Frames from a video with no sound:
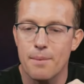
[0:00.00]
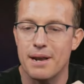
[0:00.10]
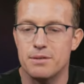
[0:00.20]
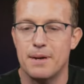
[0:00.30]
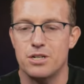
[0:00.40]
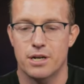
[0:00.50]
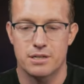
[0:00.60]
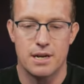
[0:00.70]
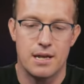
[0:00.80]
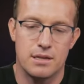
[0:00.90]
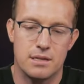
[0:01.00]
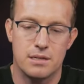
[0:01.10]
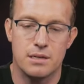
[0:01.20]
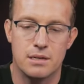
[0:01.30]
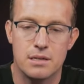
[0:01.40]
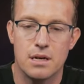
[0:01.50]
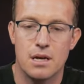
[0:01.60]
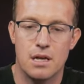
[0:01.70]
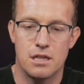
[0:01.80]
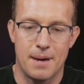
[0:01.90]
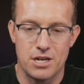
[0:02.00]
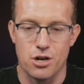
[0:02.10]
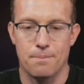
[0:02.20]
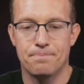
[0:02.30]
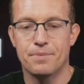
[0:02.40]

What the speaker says: My name is Benny Johnson, and this is The Benny Show.